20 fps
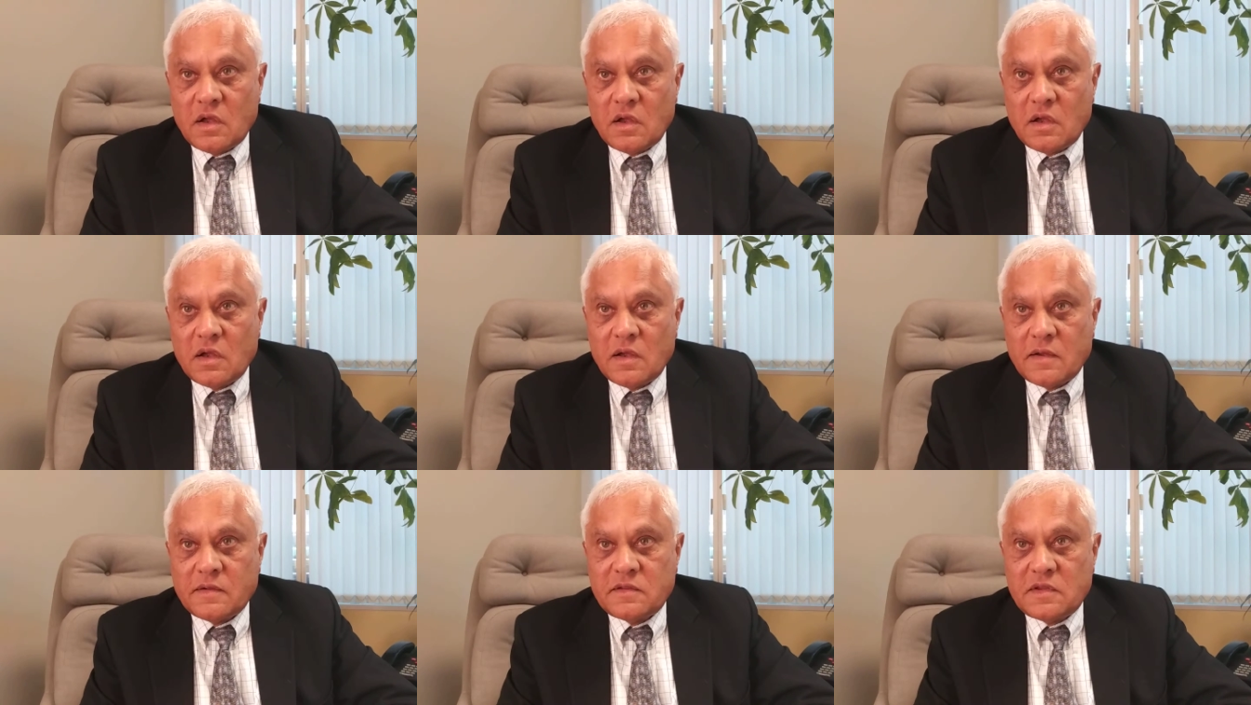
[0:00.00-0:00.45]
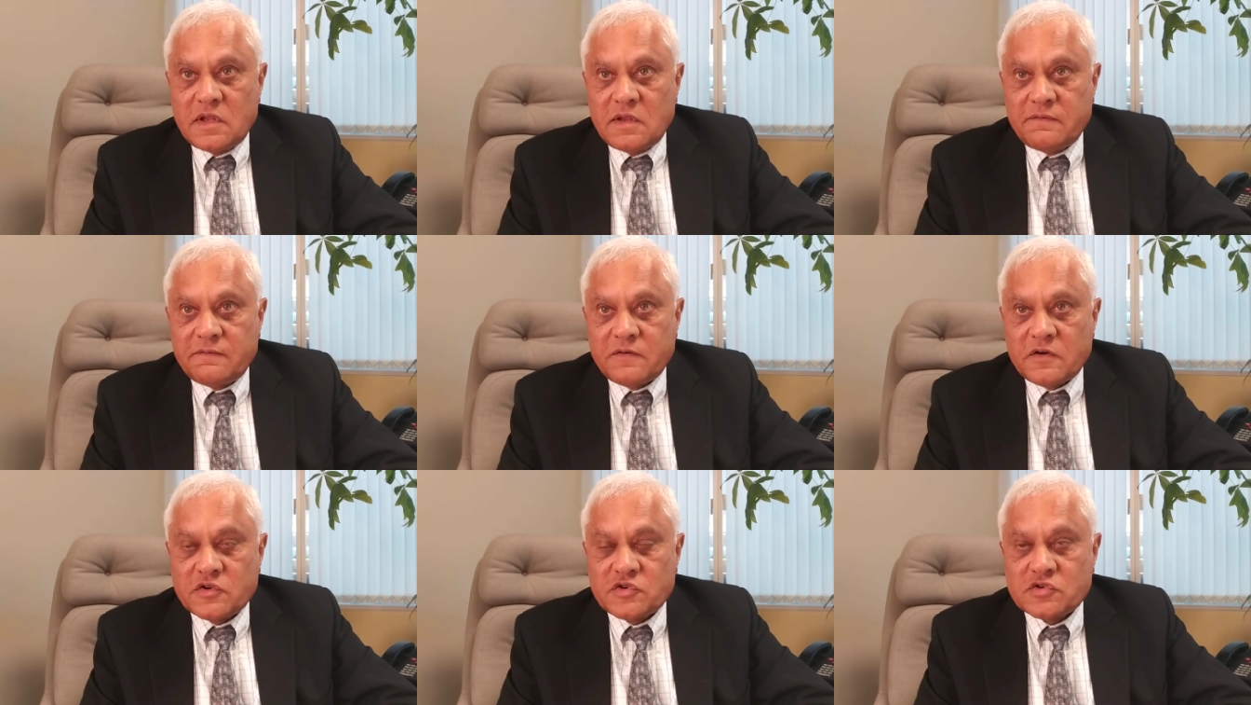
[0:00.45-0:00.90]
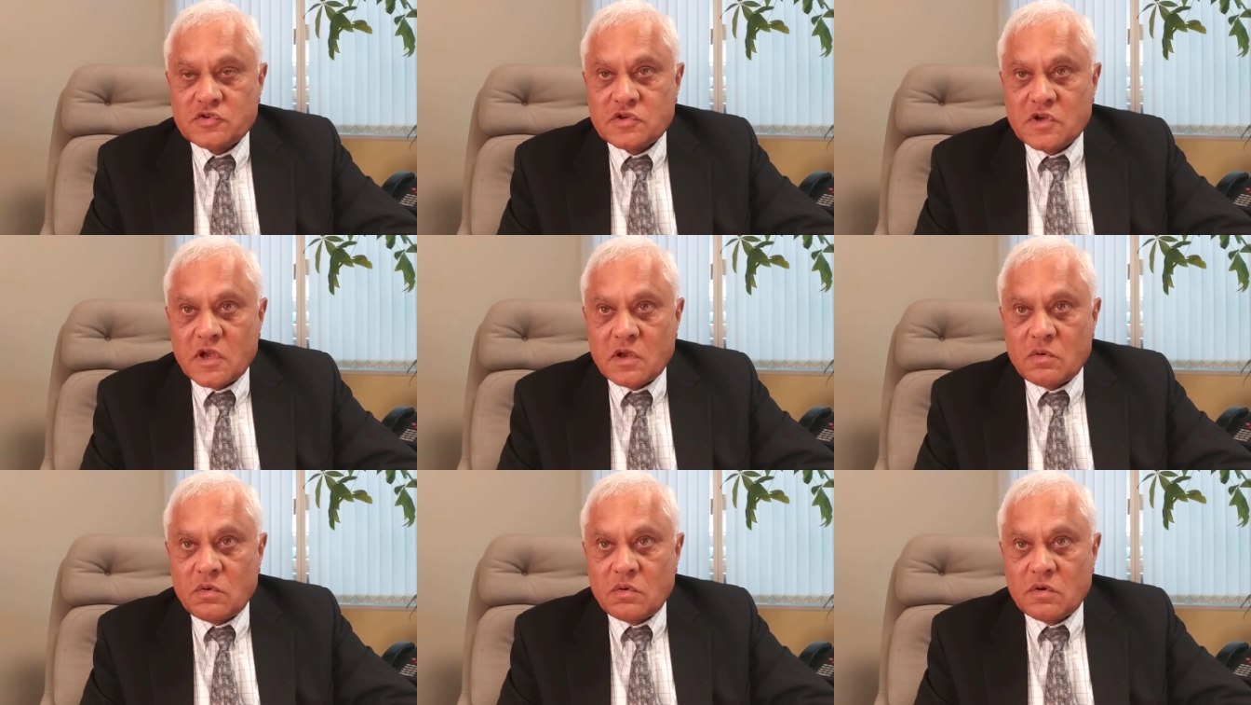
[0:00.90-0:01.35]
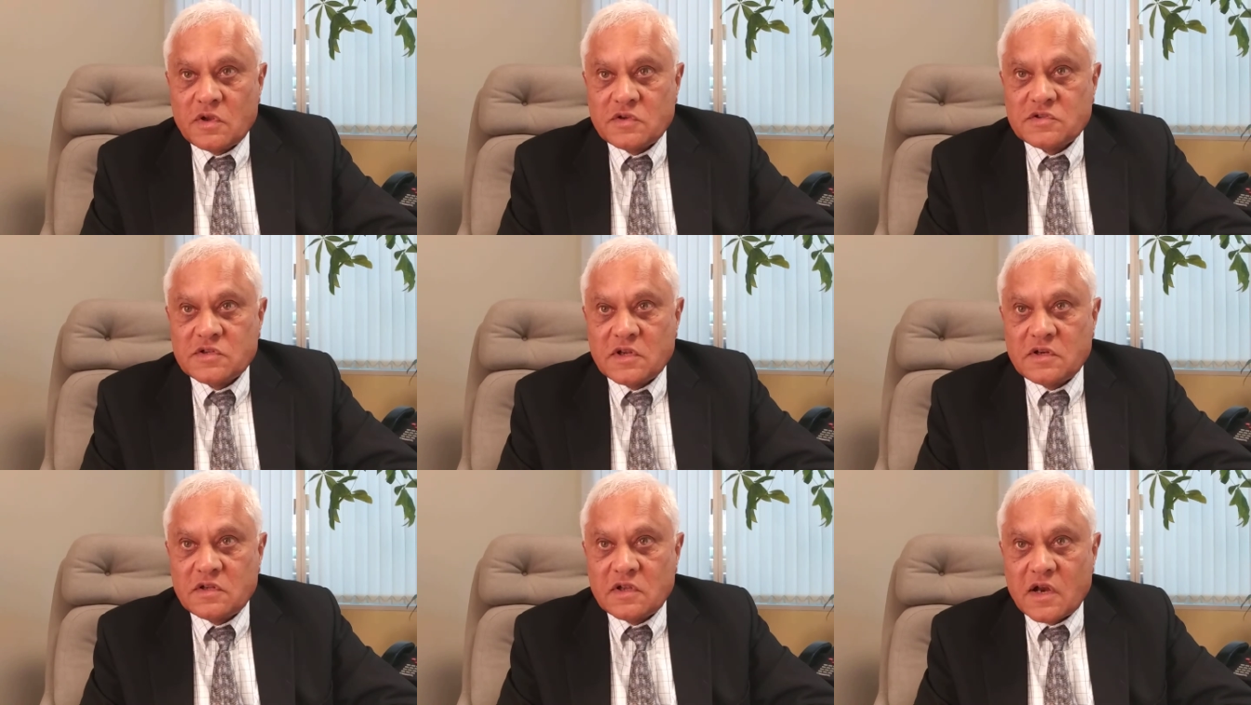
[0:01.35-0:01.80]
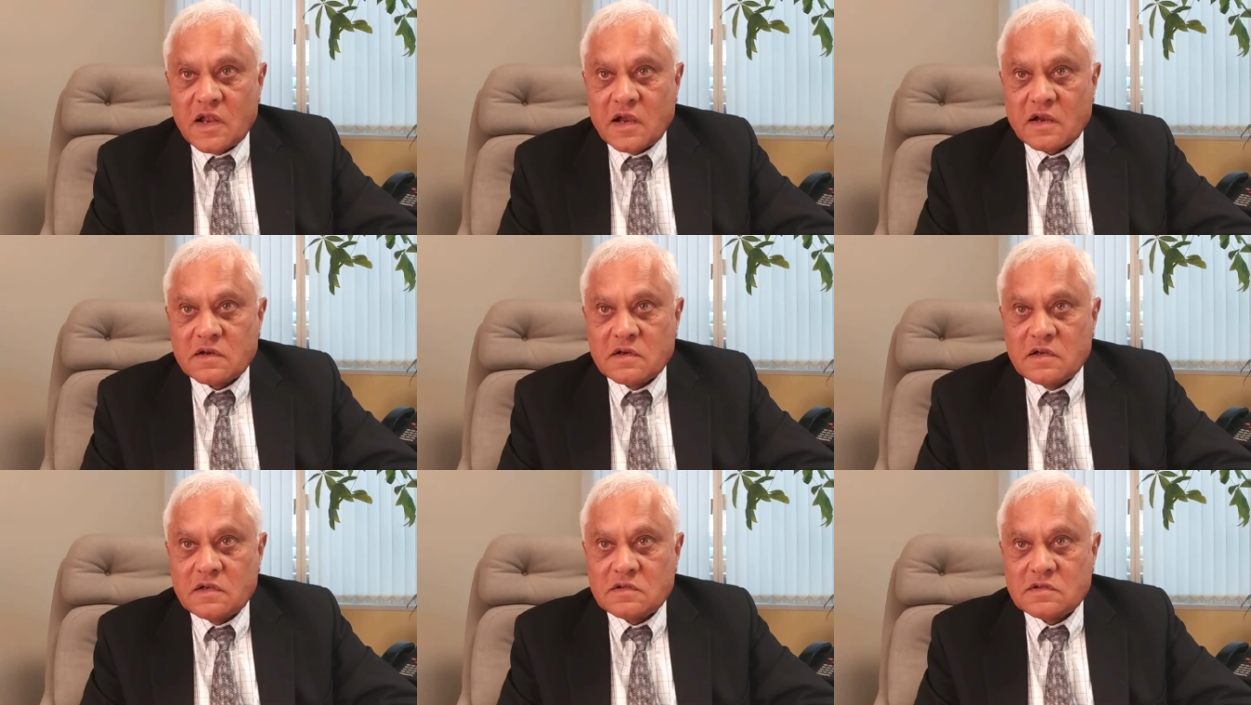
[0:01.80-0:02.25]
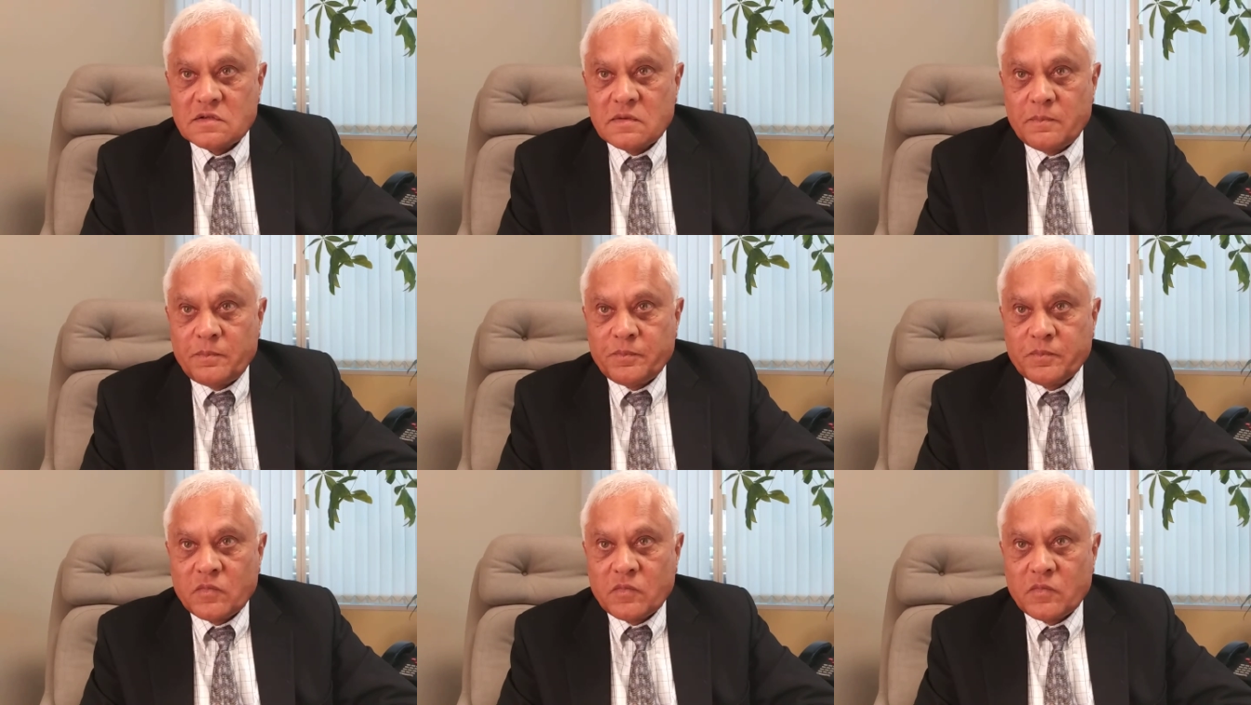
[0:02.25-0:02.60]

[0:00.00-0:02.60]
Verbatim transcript: uh, the first shareholders and directors.